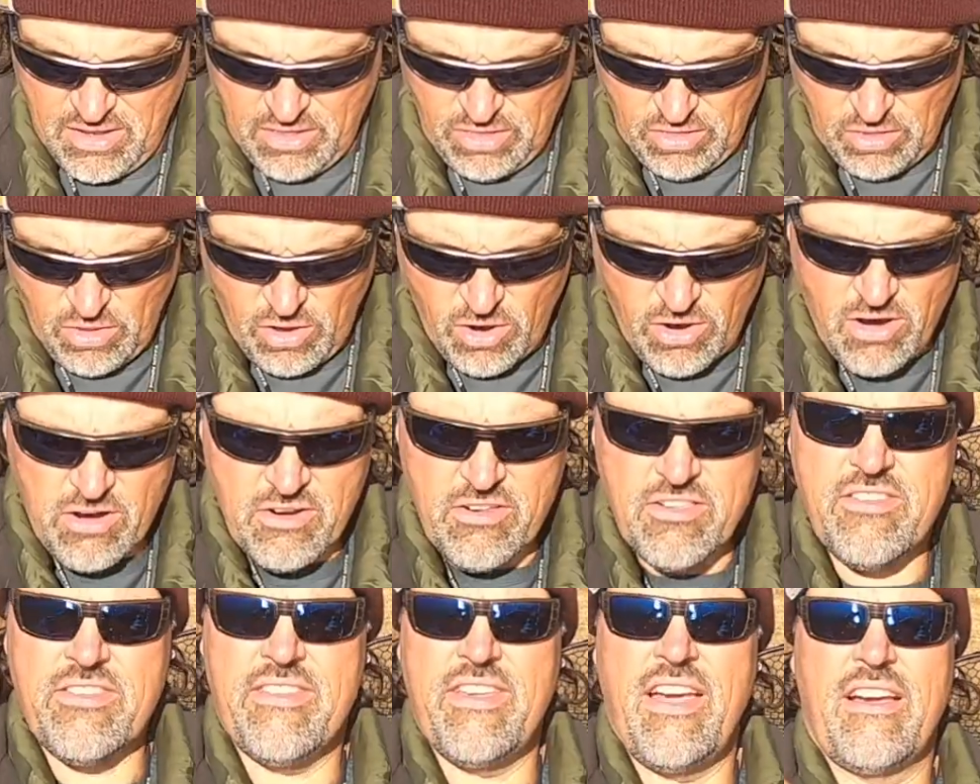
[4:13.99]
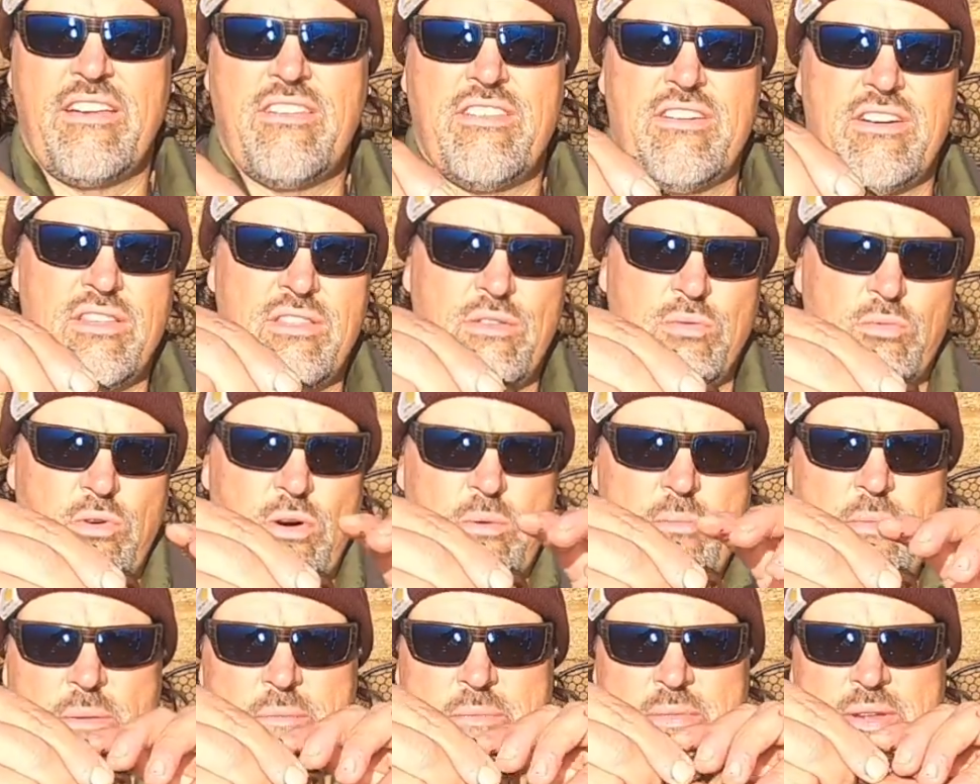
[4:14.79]
large section of the
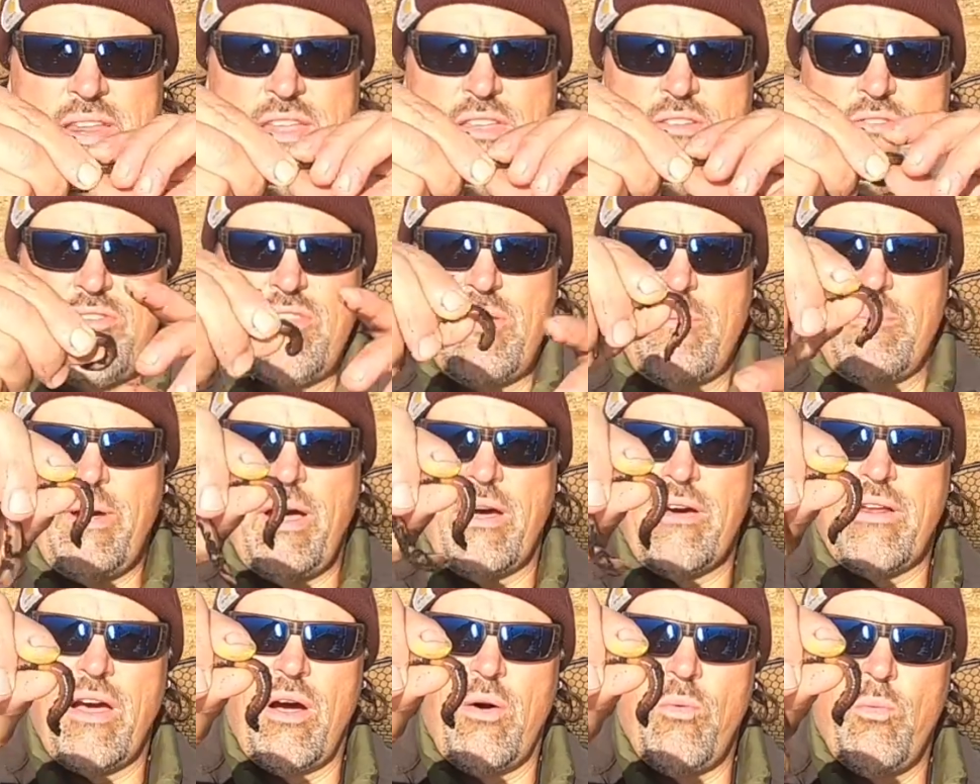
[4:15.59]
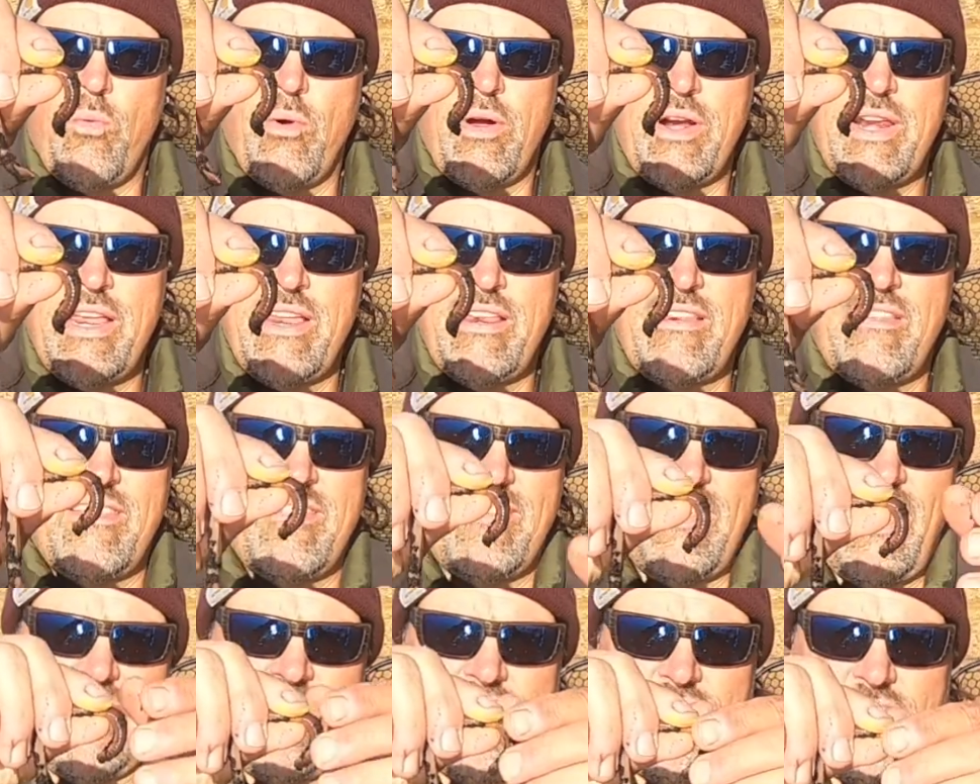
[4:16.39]
worm. I'm going to use about a 1-inch
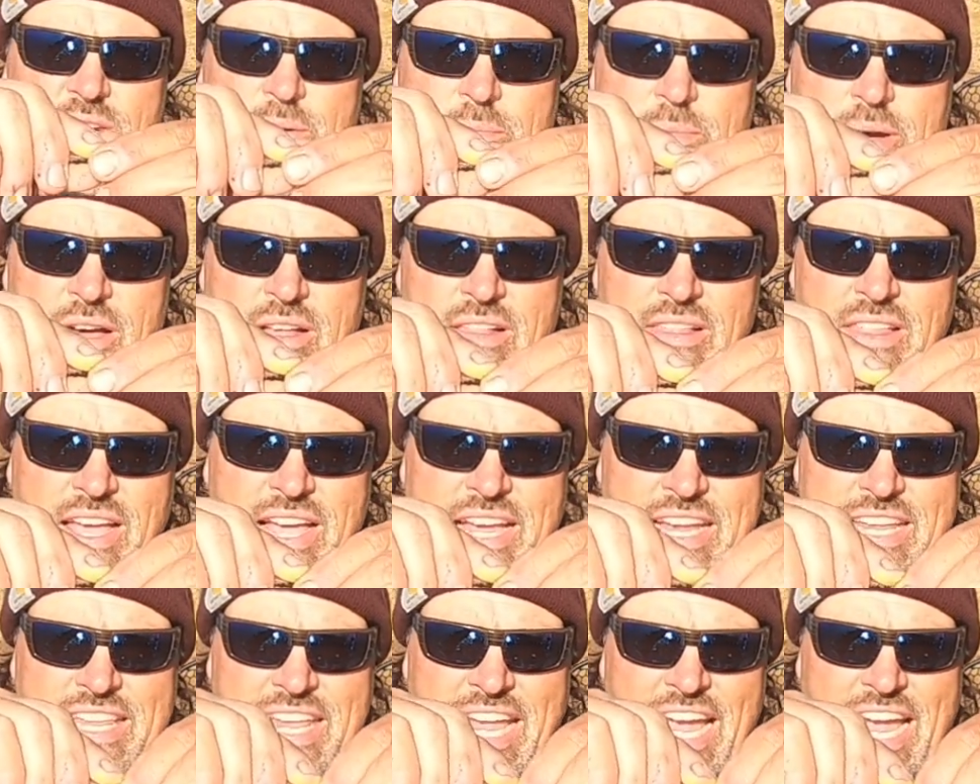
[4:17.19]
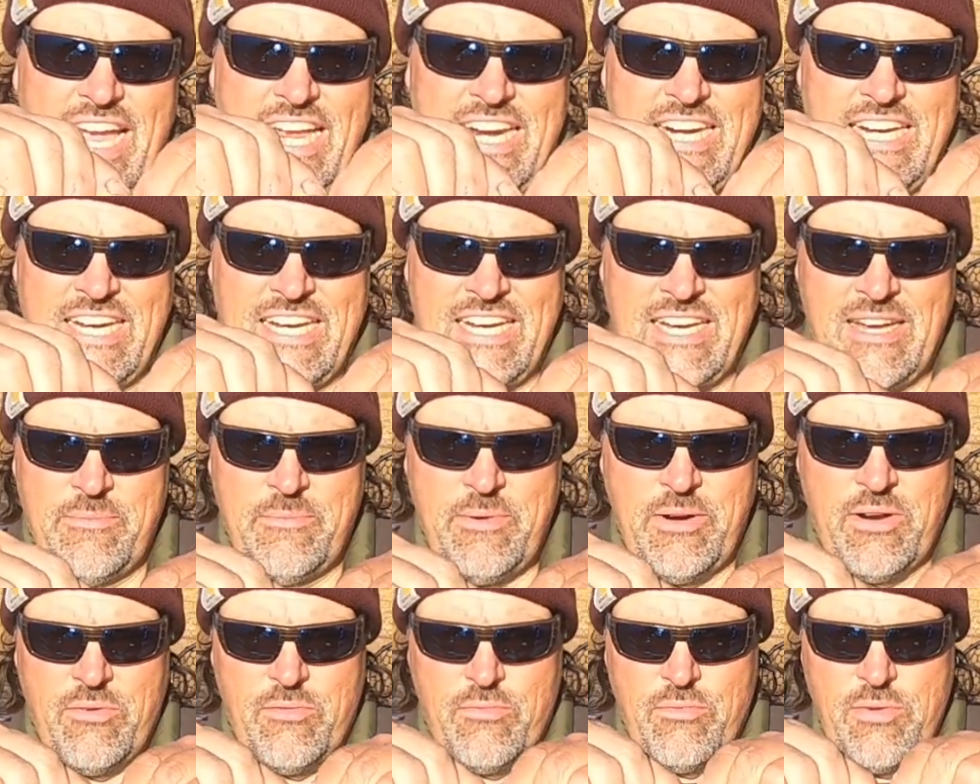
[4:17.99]
section, about like that.
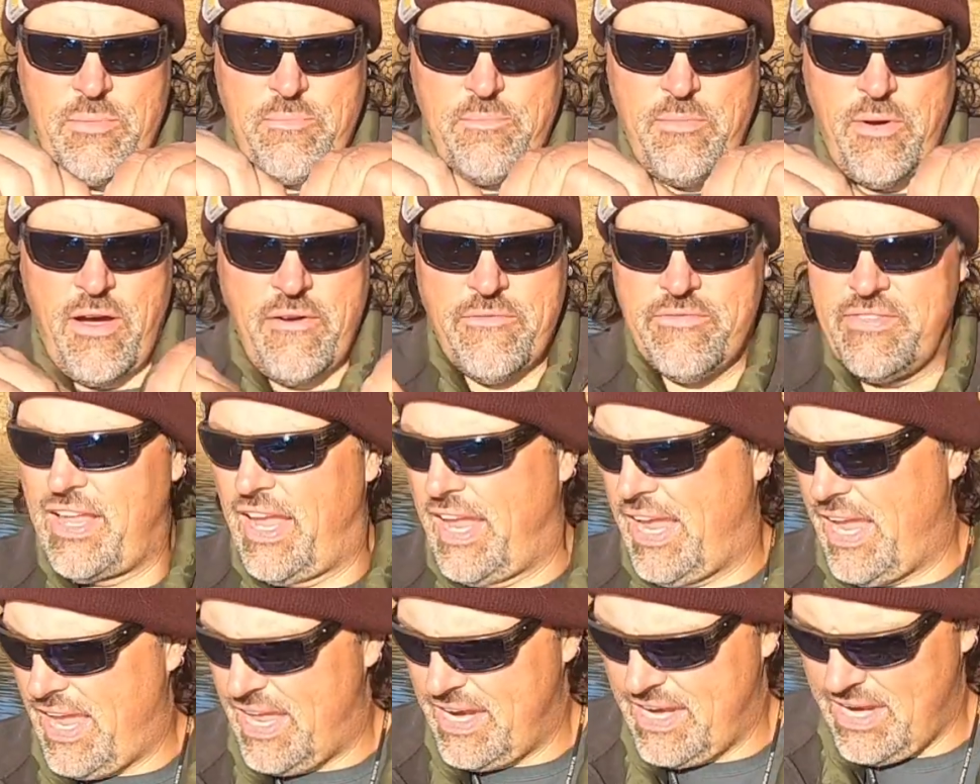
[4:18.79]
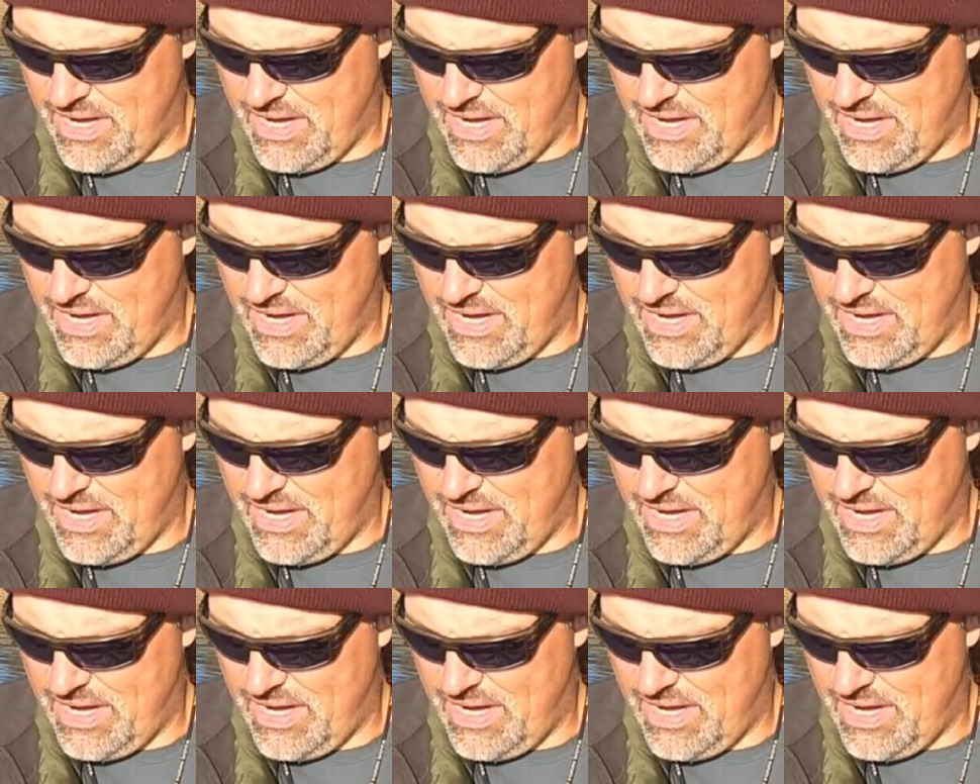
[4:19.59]
I'm going to rip off the head